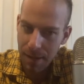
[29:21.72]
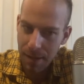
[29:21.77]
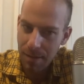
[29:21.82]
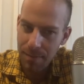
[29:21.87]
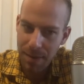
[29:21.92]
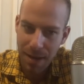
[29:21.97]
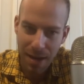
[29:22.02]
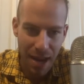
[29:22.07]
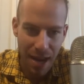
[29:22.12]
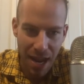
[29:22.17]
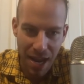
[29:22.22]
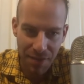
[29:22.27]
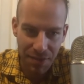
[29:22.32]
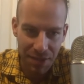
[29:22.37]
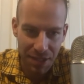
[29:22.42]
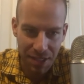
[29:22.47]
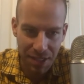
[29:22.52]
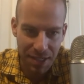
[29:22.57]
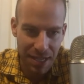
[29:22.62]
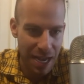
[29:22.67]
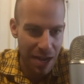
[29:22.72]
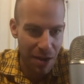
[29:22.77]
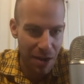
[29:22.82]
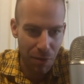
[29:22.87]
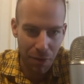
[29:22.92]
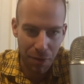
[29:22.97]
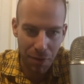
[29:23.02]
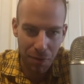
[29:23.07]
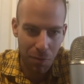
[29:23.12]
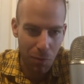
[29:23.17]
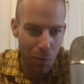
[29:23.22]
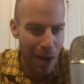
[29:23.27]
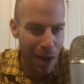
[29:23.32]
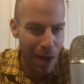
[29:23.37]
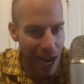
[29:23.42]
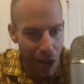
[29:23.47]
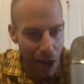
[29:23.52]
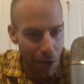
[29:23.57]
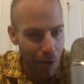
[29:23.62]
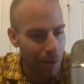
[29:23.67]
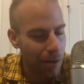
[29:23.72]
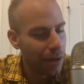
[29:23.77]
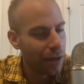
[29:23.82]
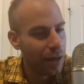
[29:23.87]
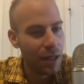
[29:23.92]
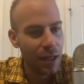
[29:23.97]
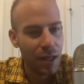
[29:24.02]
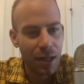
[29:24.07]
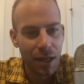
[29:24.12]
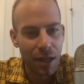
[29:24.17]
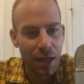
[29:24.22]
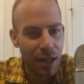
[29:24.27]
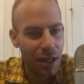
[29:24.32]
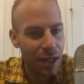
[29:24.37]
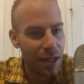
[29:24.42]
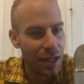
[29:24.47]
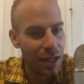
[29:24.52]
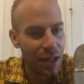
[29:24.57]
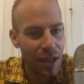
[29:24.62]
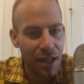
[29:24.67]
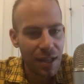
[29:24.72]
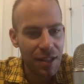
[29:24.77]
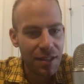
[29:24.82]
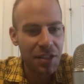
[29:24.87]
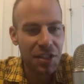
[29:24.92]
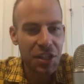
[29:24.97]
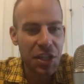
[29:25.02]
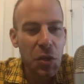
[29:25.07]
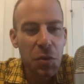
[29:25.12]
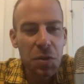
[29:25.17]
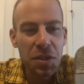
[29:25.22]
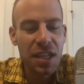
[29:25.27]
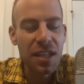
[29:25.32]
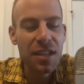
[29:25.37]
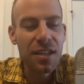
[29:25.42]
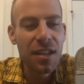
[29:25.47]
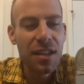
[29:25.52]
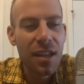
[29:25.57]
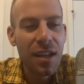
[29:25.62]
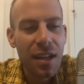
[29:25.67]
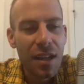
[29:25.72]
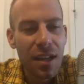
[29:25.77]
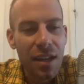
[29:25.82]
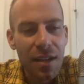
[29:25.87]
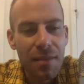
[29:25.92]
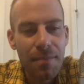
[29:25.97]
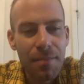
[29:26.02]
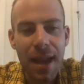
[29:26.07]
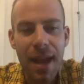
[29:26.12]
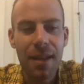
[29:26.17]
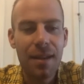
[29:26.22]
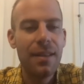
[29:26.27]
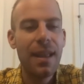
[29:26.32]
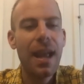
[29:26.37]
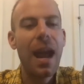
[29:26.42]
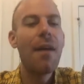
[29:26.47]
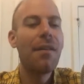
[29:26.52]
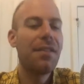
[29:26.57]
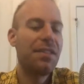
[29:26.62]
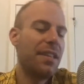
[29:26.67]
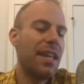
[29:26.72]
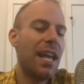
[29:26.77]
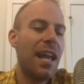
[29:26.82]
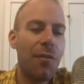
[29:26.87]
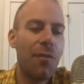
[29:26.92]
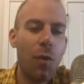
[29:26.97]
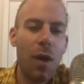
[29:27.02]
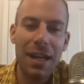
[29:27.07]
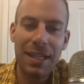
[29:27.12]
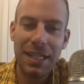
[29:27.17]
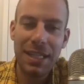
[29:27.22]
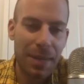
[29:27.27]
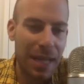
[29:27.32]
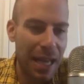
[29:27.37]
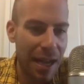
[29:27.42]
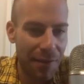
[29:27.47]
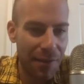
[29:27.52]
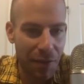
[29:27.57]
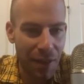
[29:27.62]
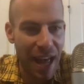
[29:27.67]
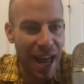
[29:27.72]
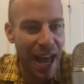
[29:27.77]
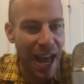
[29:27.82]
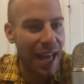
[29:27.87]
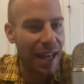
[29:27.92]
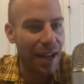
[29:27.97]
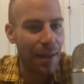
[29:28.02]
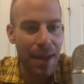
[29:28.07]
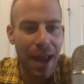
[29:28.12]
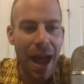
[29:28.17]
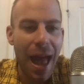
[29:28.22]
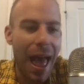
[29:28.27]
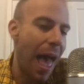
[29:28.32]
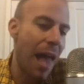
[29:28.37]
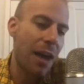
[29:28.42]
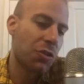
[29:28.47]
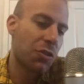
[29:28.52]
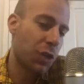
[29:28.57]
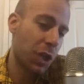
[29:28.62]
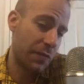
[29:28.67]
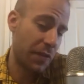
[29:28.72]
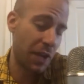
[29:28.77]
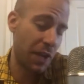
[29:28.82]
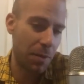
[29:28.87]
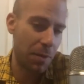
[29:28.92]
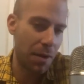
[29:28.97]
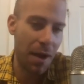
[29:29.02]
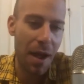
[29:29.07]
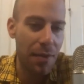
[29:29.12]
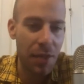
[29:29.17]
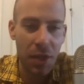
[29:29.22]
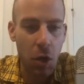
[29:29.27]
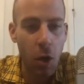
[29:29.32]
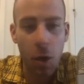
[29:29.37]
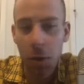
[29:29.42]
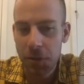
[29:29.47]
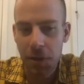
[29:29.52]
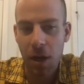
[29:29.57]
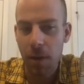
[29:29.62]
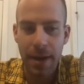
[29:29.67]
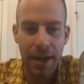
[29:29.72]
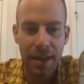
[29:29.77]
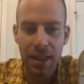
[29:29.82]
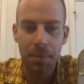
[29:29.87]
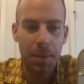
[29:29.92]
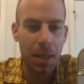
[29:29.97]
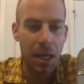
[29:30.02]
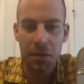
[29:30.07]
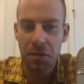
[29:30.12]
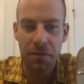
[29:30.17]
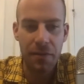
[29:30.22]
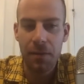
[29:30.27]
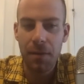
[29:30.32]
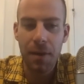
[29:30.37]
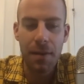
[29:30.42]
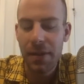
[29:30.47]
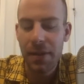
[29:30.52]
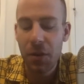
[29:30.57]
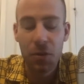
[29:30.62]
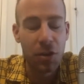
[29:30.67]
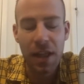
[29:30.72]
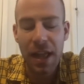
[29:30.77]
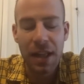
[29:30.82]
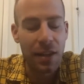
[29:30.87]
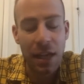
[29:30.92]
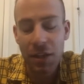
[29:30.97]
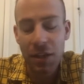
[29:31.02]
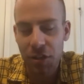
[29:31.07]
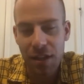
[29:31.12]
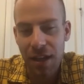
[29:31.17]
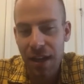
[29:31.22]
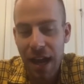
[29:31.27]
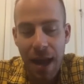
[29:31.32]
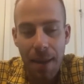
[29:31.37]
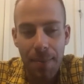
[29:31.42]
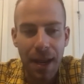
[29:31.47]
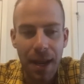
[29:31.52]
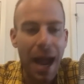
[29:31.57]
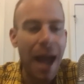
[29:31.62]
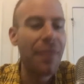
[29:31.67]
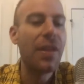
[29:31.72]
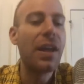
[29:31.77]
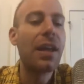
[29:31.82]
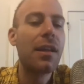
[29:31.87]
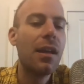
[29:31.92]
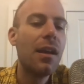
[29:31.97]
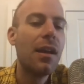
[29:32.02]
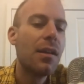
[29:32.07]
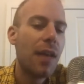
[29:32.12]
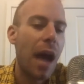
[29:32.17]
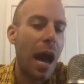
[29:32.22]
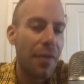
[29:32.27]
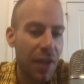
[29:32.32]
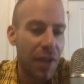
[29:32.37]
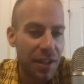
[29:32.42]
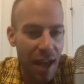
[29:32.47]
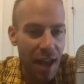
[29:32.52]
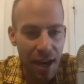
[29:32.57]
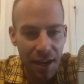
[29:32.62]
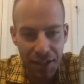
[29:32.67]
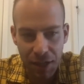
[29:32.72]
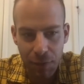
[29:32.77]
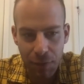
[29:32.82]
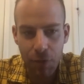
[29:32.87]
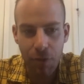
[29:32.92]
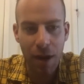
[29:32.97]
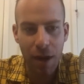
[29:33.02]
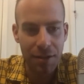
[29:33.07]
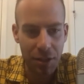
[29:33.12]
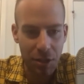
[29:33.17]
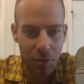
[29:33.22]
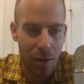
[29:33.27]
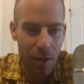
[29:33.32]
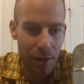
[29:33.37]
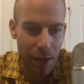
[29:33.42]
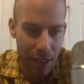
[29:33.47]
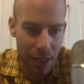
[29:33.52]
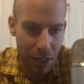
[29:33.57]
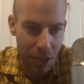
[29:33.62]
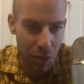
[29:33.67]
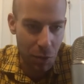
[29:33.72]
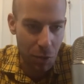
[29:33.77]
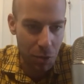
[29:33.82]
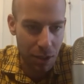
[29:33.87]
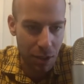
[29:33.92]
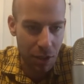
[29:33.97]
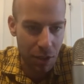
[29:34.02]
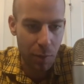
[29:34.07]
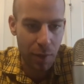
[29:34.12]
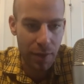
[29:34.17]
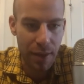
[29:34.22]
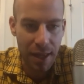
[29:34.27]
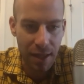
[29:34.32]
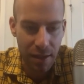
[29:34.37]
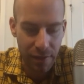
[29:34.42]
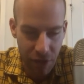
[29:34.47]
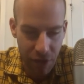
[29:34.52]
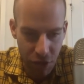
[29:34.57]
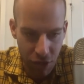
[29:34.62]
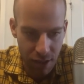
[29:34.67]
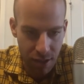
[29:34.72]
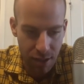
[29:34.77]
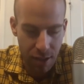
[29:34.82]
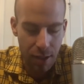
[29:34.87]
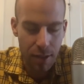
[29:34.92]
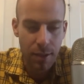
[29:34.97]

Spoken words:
Man, AFC South. Wow. Does Houston? Man, obviously they have Watson, but after that, I mean, I don't trust Felber. The Colts aren't making the playoffs. That's just not happening. I think Tennessee regresses, so I like Houston to win that division.